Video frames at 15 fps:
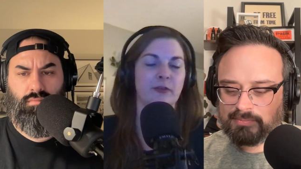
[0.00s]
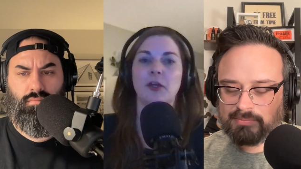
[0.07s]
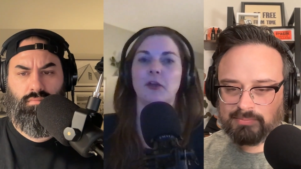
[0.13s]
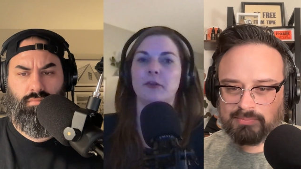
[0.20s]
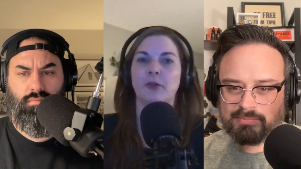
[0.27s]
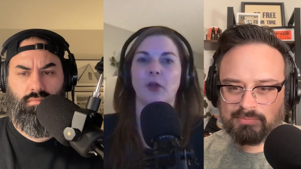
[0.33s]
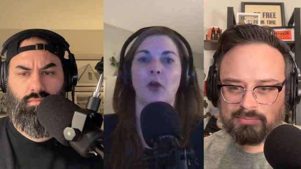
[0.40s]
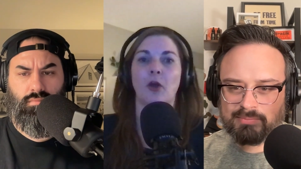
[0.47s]

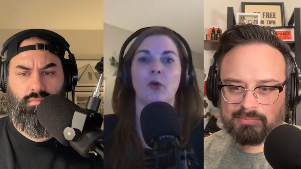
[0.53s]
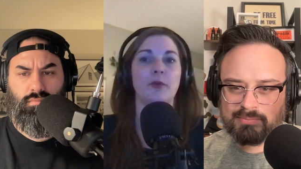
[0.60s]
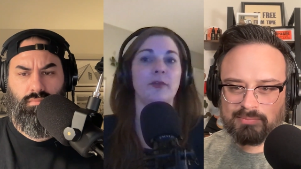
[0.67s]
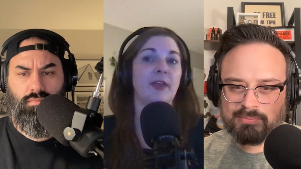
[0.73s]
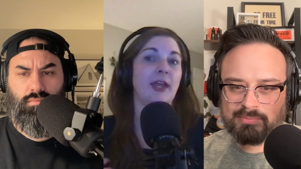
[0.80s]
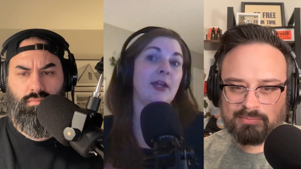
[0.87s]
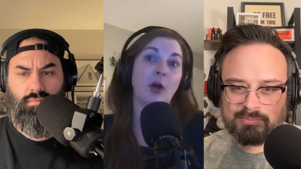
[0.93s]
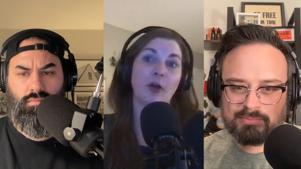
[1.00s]
Speaker 1: So
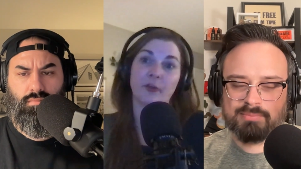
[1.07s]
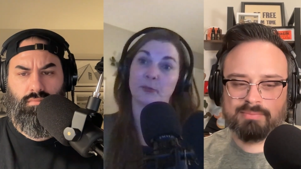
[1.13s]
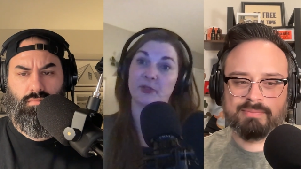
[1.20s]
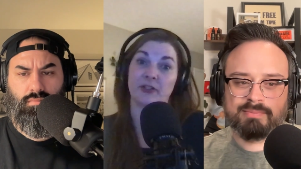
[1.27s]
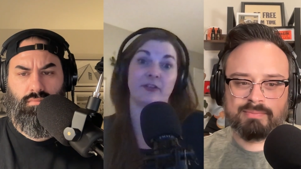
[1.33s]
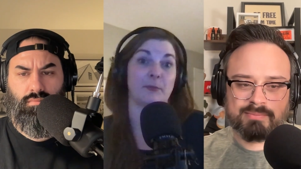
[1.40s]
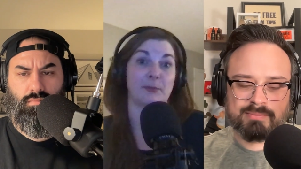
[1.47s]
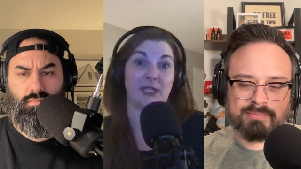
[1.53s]
they call the
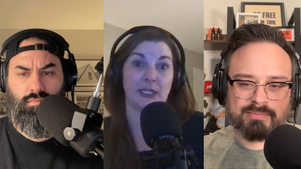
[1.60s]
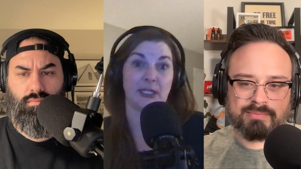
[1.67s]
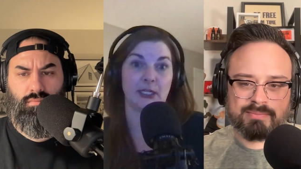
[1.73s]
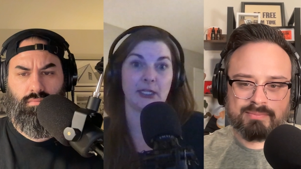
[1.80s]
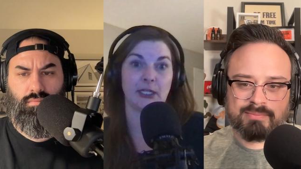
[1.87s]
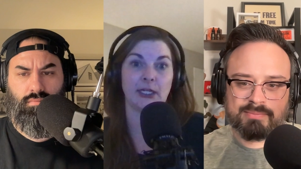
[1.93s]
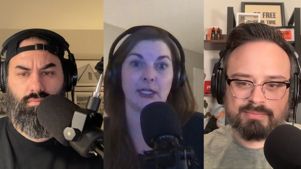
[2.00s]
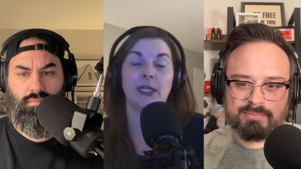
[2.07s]
police
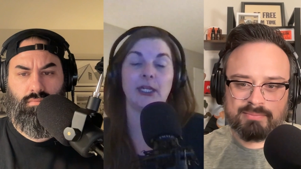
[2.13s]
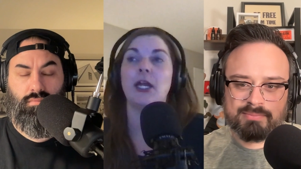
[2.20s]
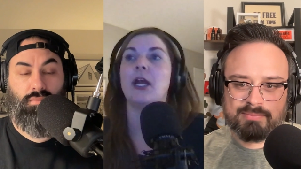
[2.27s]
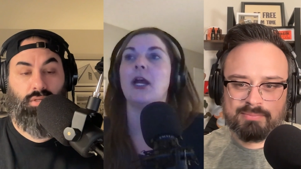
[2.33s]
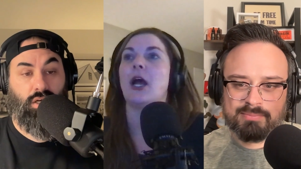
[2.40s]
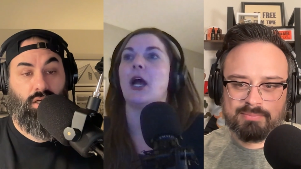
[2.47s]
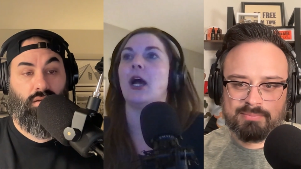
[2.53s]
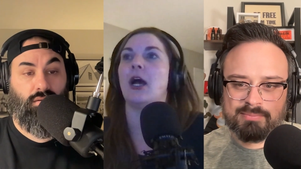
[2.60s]
immediately.
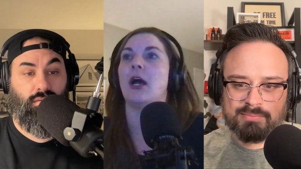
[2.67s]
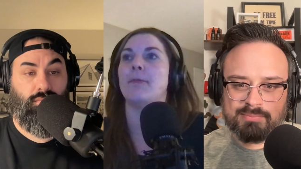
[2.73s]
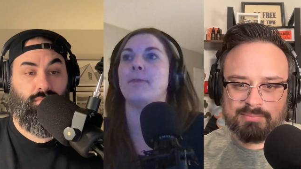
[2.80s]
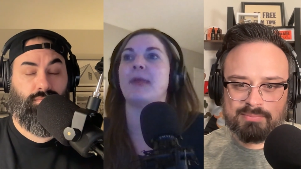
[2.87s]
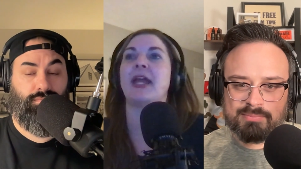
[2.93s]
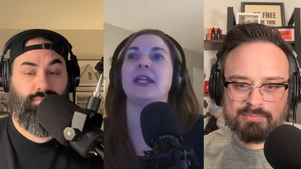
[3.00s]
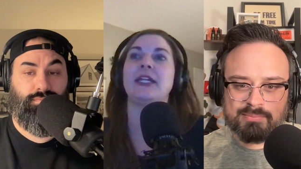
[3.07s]
Right. Um, and